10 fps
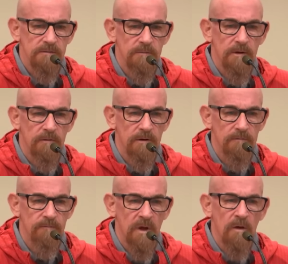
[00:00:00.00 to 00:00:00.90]
We
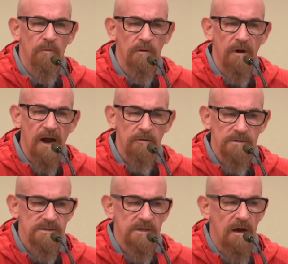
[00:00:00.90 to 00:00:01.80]
were
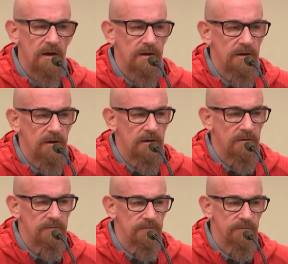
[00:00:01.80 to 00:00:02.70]
outside
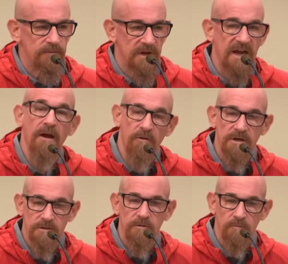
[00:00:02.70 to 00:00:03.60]
of the character